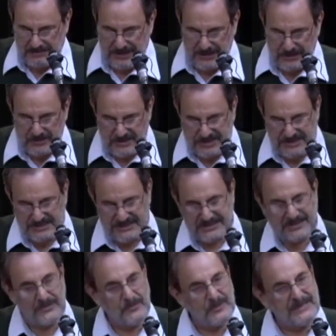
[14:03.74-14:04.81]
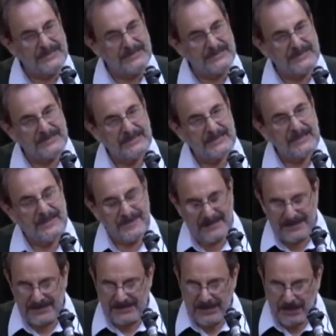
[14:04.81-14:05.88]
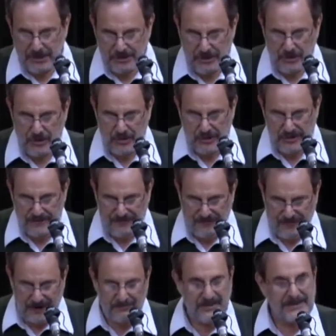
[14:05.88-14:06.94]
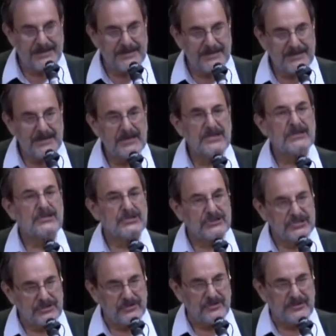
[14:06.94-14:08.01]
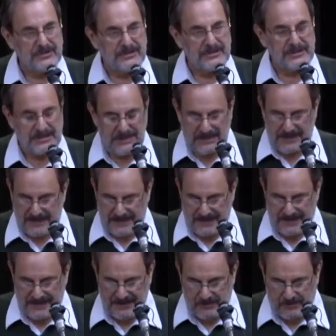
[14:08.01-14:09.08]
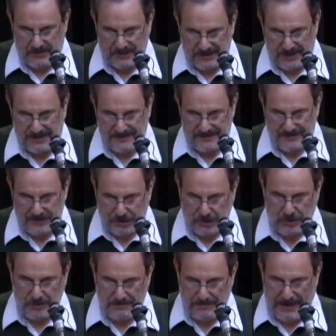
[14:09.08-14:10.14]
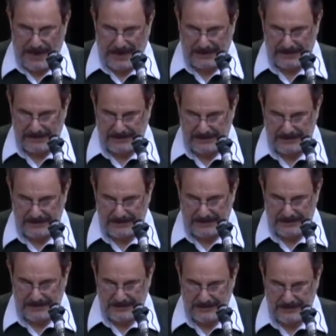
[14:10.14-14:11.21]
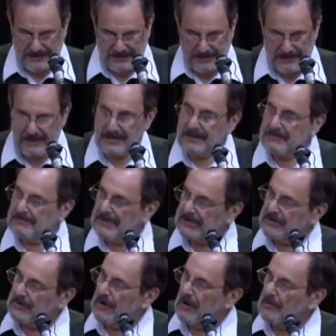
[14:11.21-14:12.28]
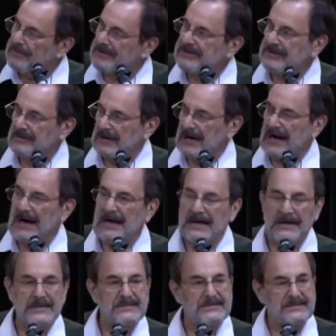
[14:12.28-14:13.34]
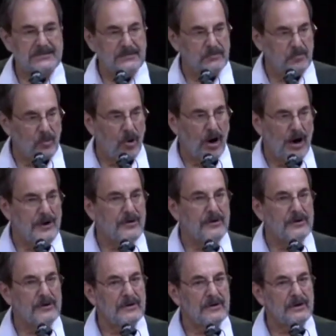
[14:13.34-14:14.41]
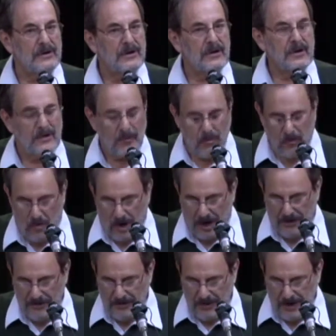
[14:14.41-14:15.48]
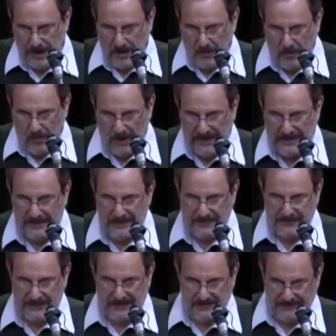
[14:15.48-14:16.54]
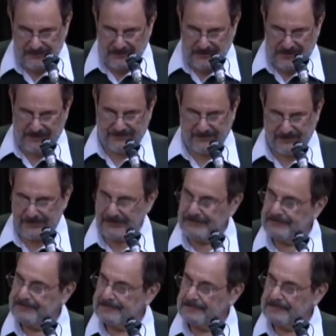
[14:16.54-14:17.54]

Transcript: May you kiss the wind, then turn from it, certain that it will love your back. May you open your eyes to water, water waving forever